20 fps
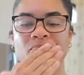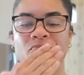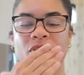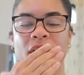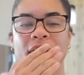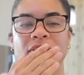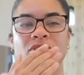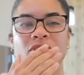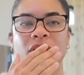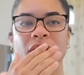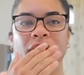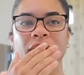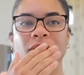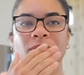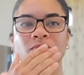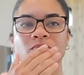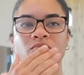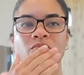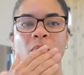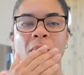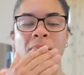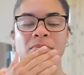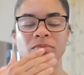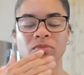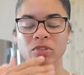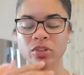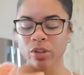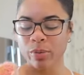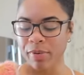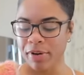last night
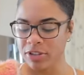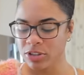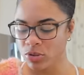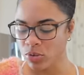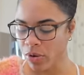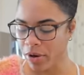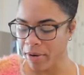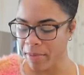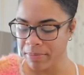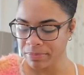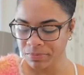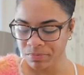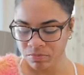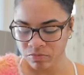at the bookstore.